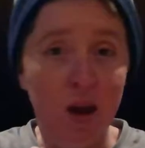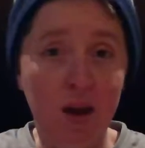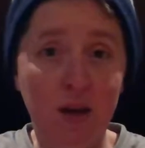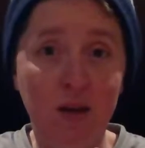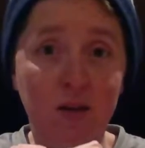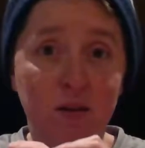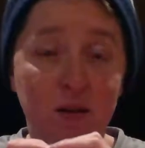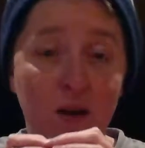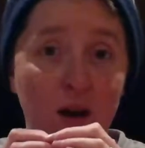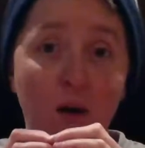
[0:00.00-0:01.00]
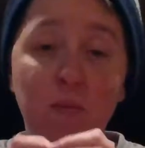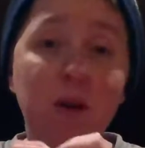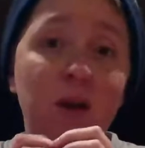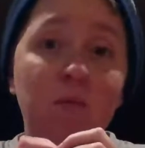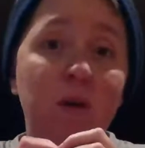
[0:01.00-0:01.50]
is a
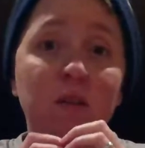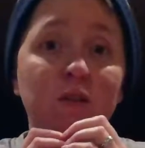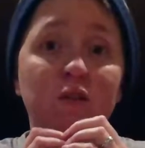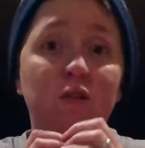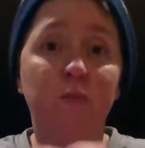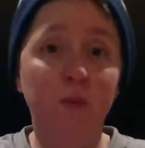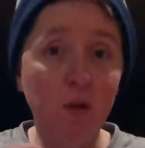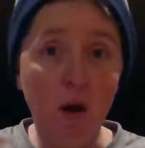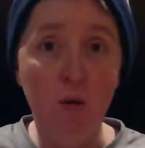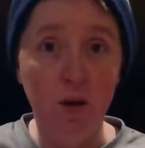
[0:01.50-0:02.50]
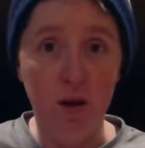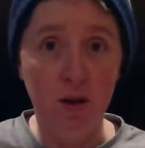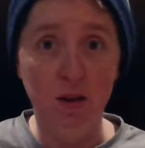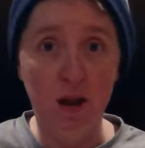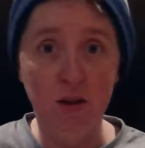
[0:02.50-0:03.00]
medium that has exploded
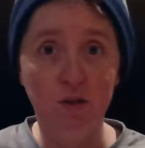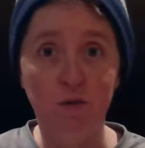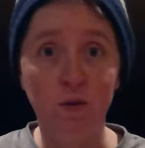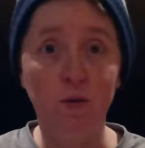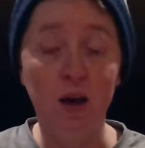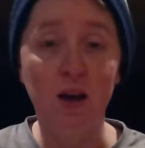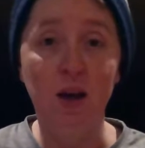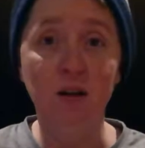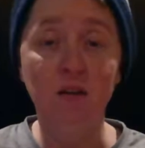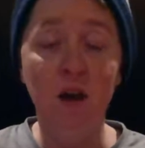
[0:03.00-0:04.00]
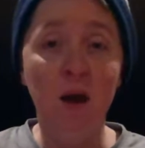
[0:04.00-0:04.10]
in the last few decades.